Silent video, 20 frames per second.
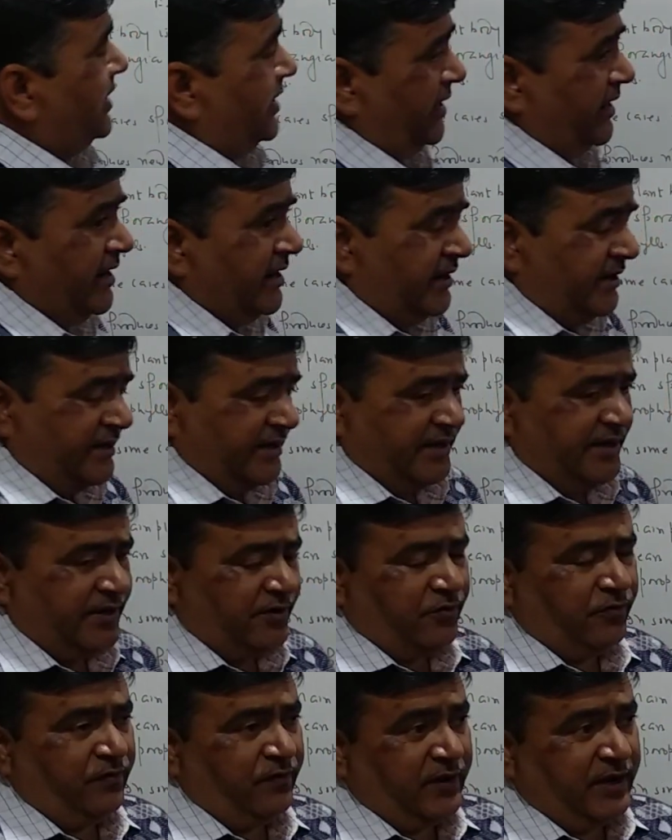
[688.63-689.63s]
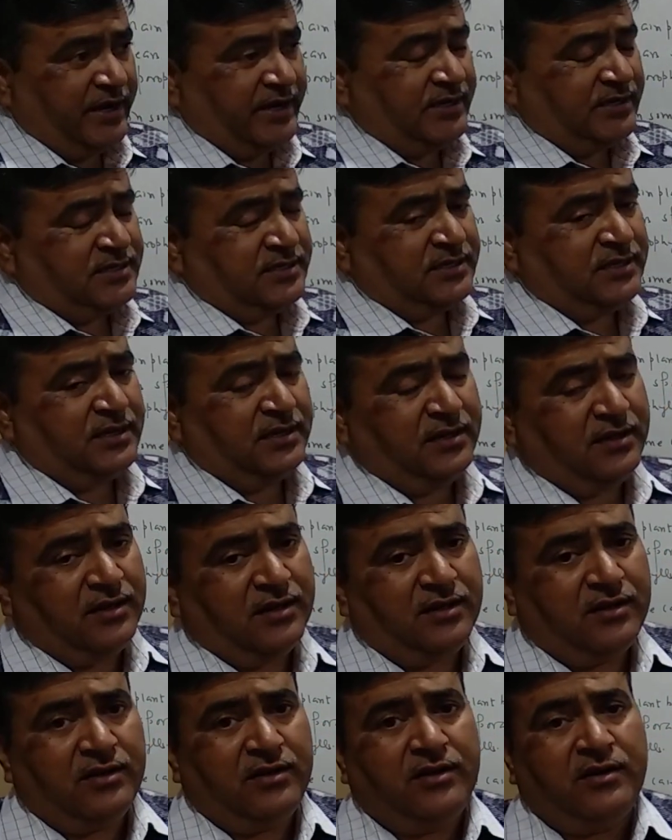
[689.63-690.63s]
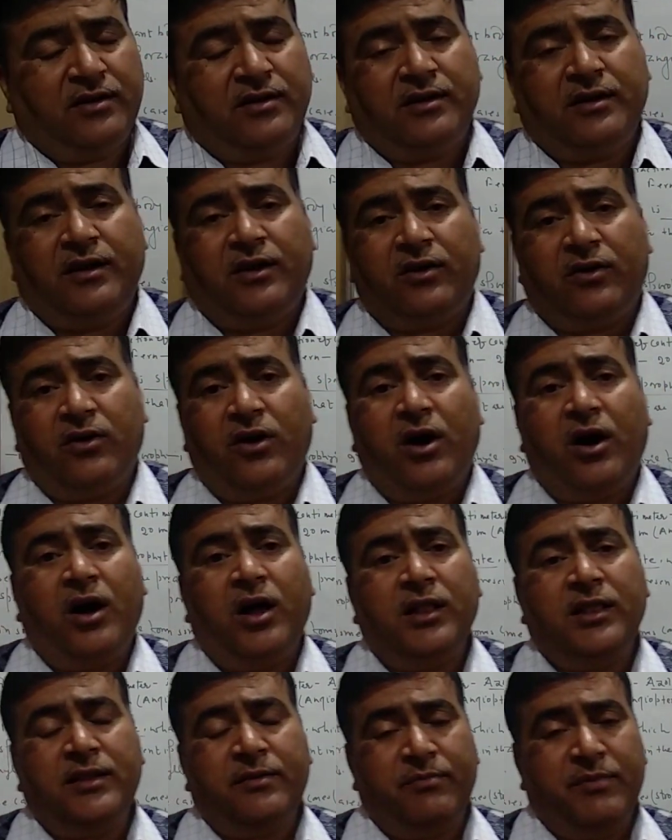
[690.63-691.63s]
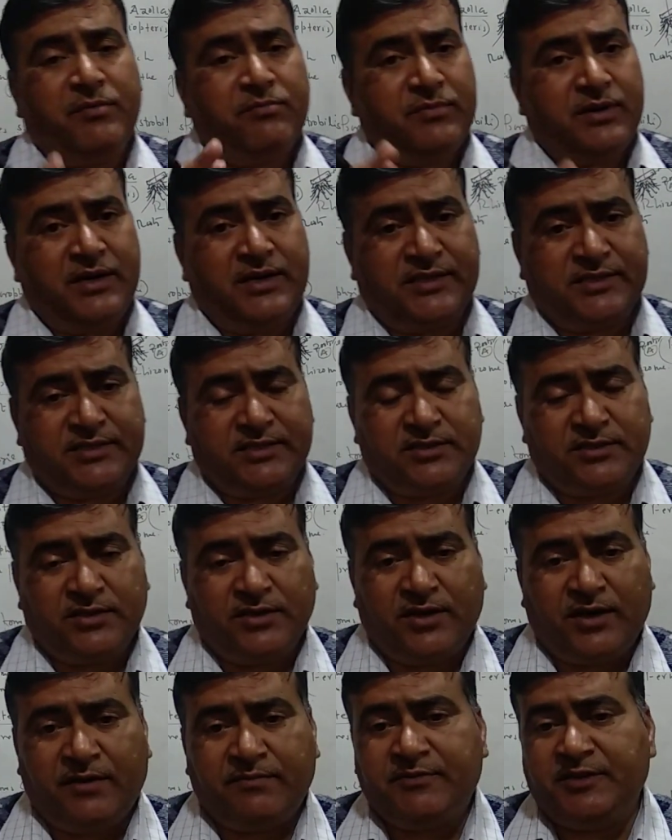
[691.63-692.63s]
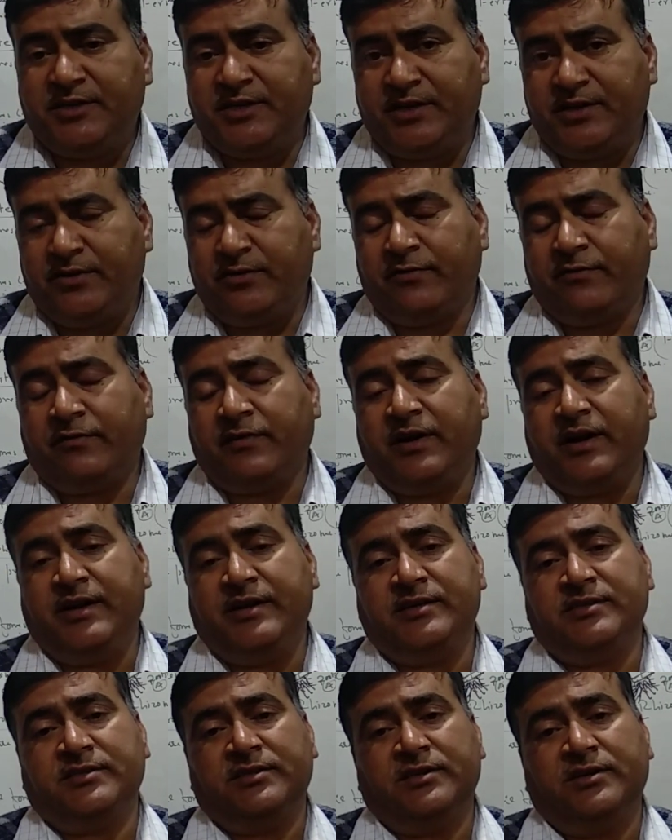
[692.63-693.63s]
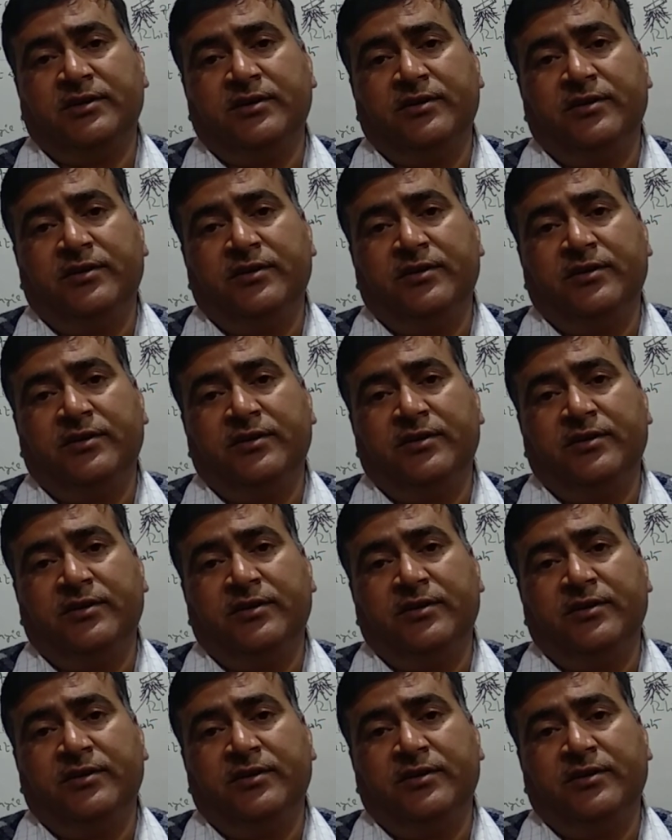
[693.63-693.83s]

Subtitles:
in pteridophytes, all the members of the pteridophytes